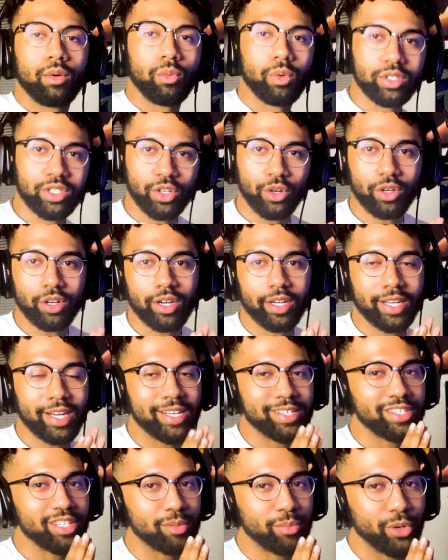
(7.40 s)
What's going on
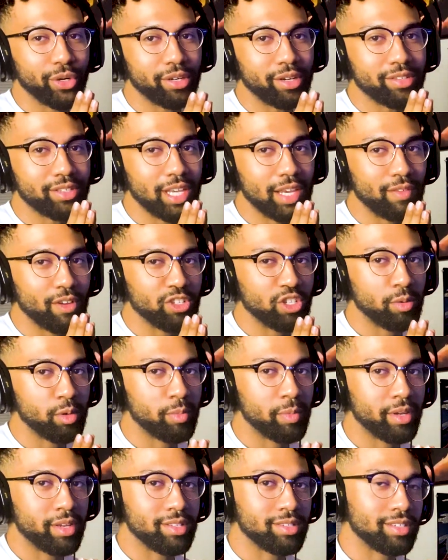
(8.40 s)
guys, it's your boy Dontavius, hope you're
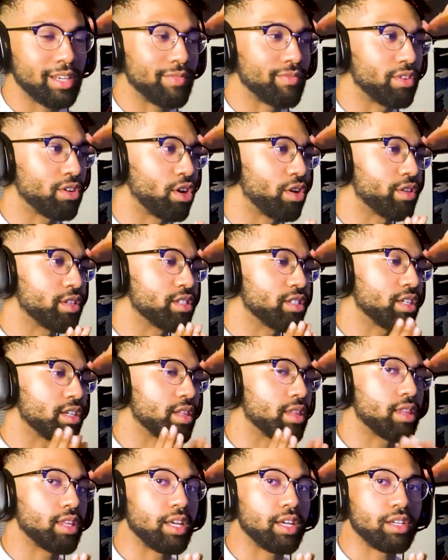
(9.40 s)
being safe and all these good
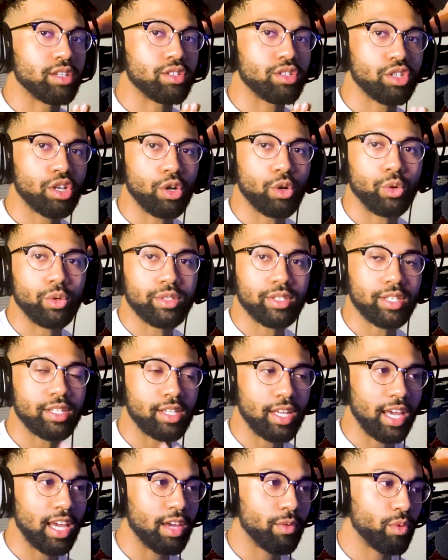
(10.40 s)
things. So,
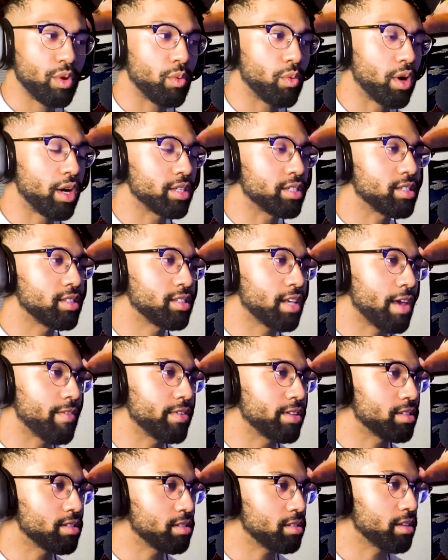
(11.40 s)
today we watched
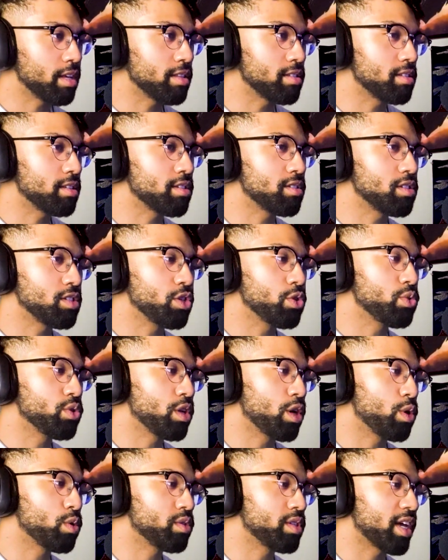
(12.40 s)
Seven Senses, you
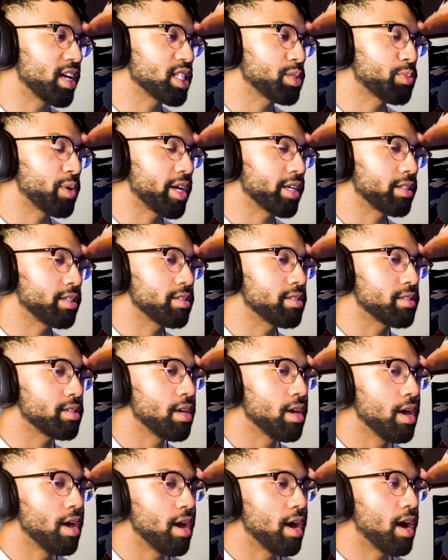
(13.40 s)
know dance practice.
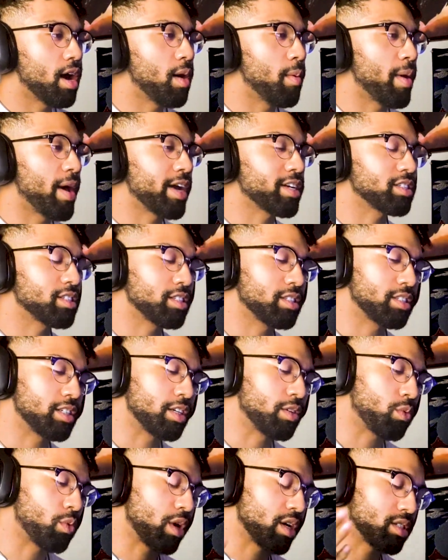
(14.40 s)
Um, I actually
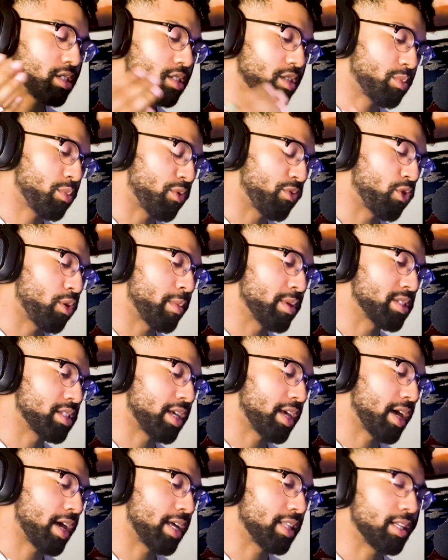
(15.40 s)
did watch the performance
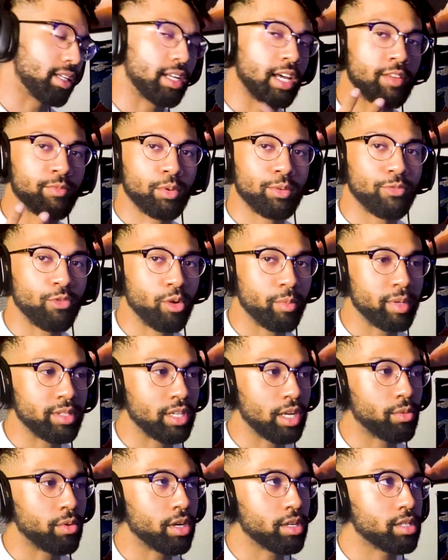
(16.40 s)
they had, the live performance.
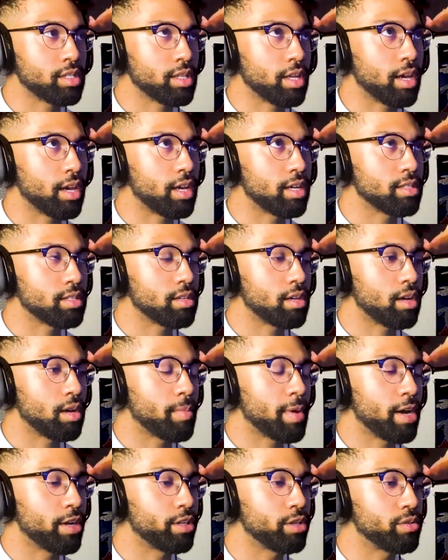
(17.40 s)
I watched that, um,
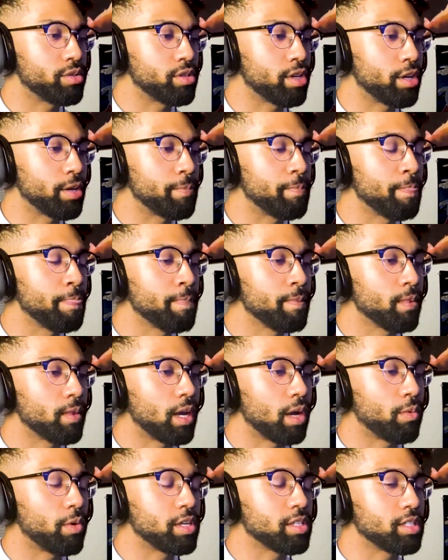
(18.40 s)
how do you say?
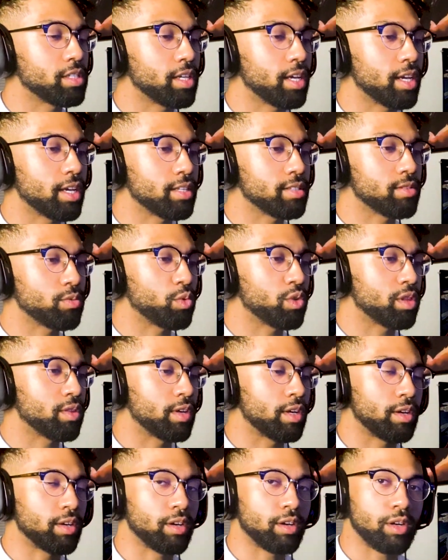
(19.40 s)
I watched that with
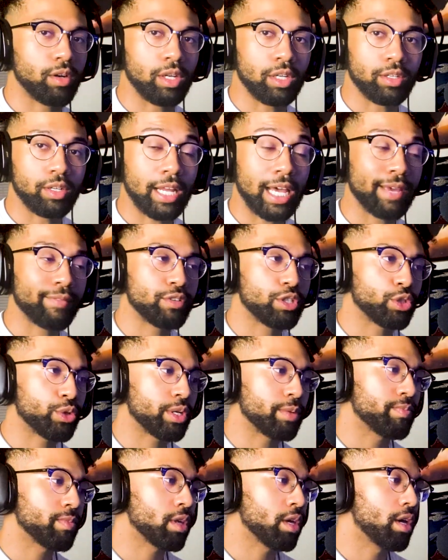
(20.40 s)
uh, on live
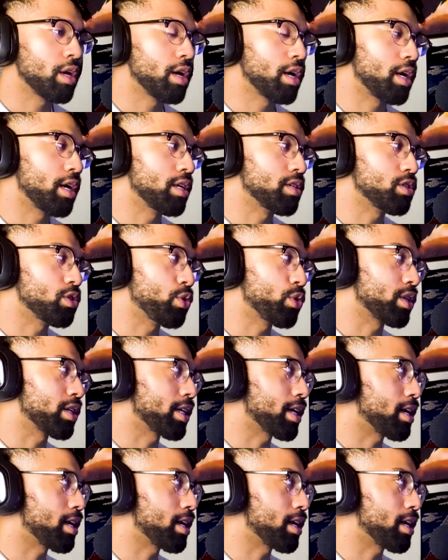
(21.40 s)
stream, uh, so you can